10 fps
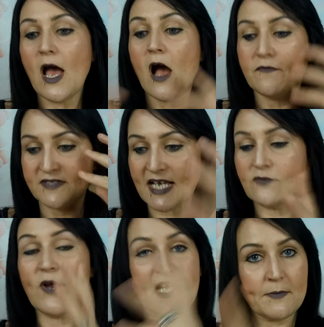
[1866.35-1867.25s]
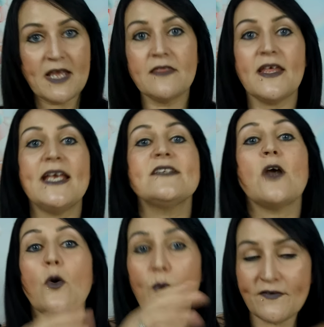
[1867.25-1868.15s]
have said recommend this
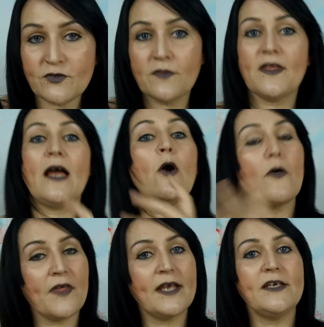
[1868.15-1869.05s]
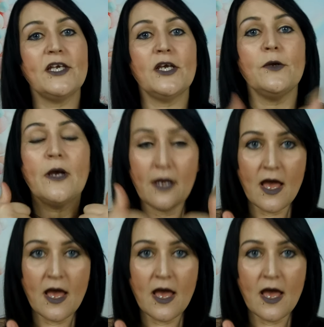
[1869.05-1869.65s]
or we've done that or thank you.